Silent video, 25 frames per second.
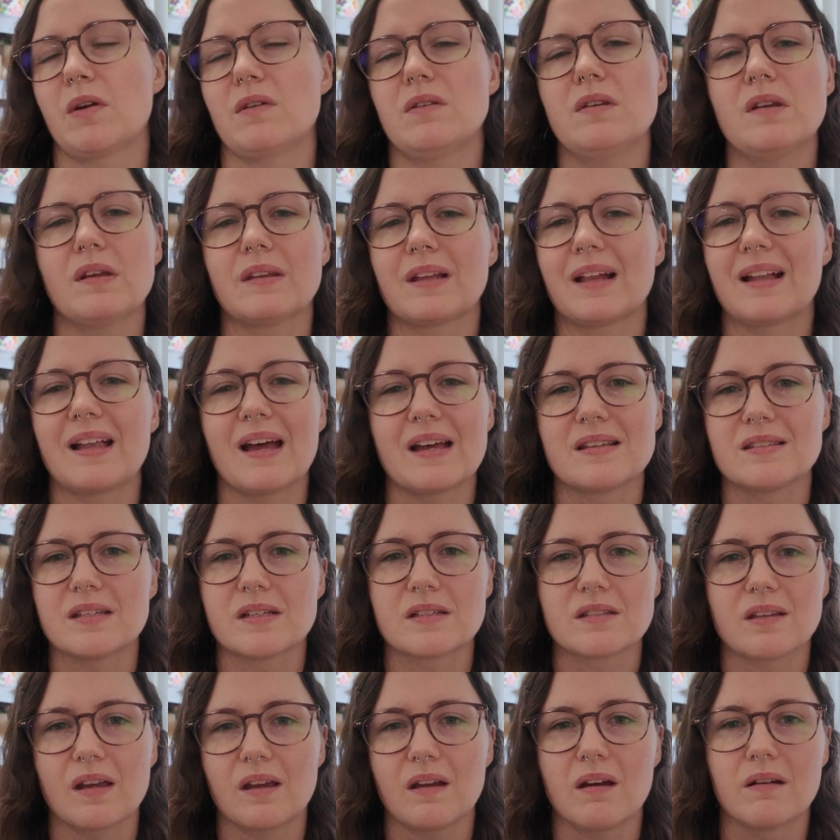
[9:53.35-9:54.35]
You know, the
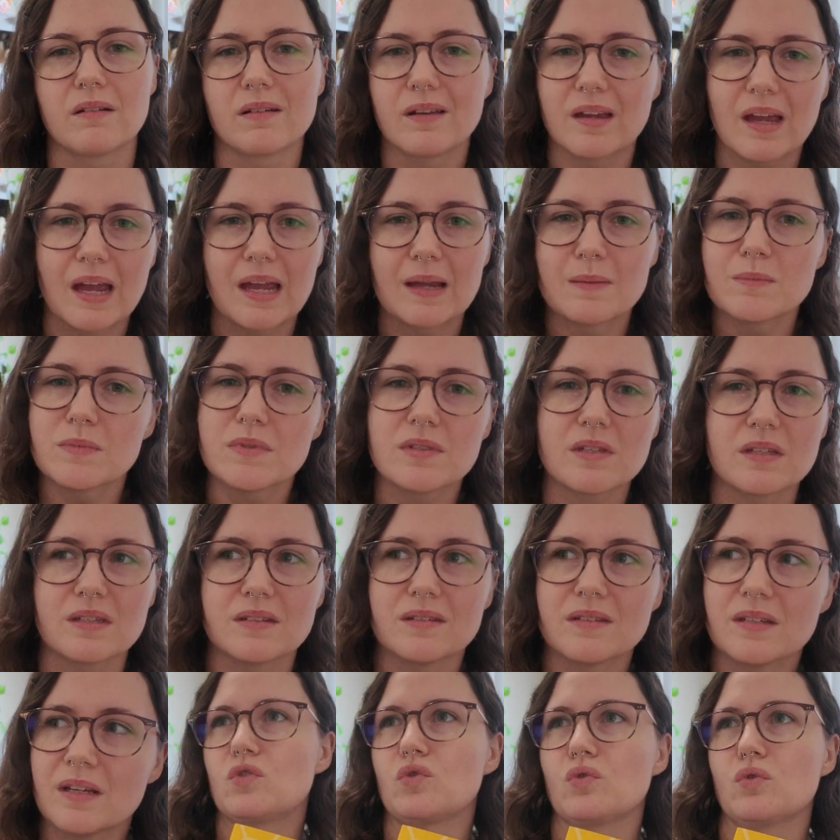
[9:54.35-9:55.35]
classics like Hunger Games,
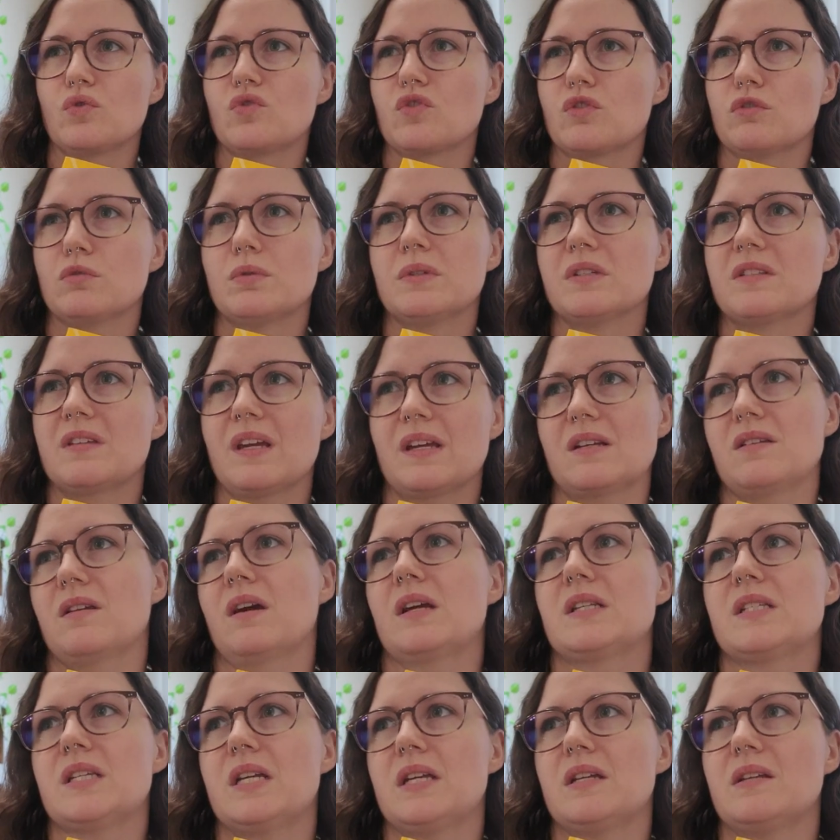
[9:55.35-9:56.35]
and George Orwell's like
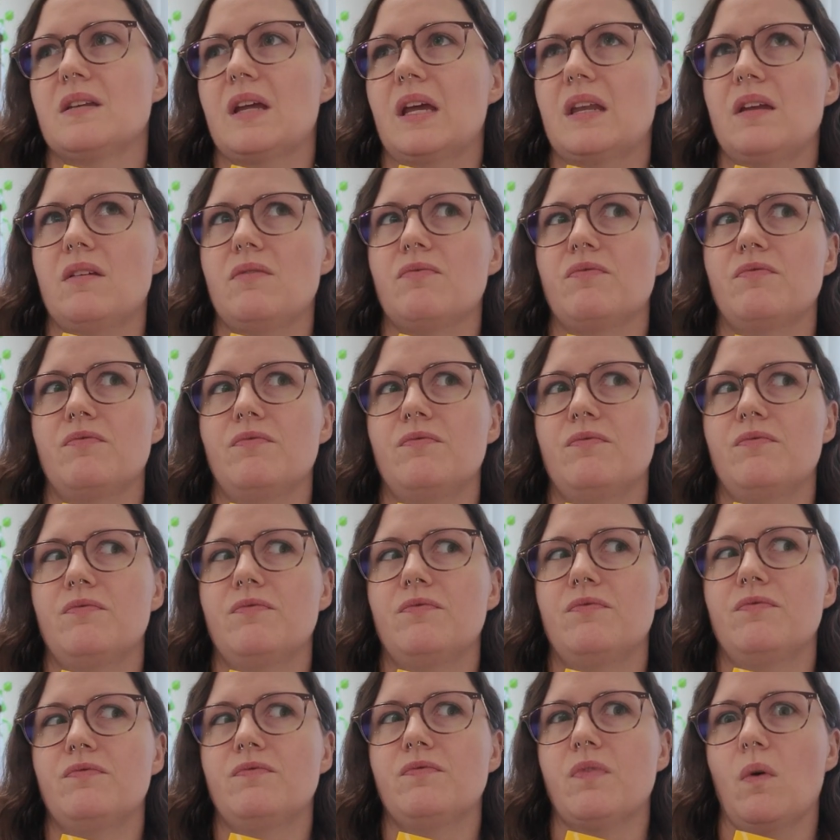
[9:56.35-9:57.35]

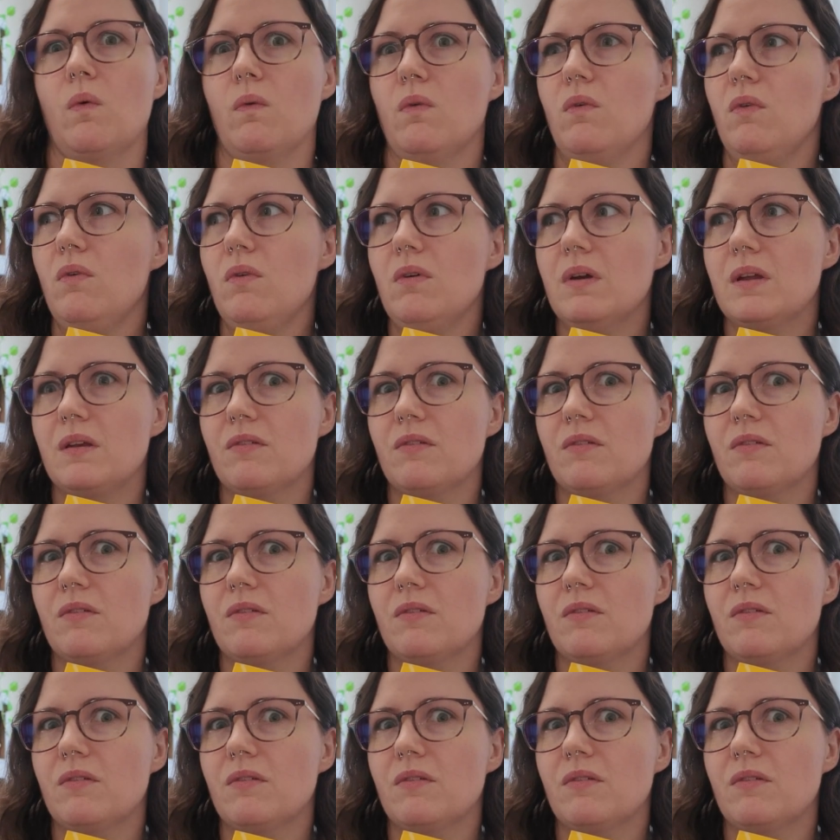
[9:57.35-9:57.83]
1984,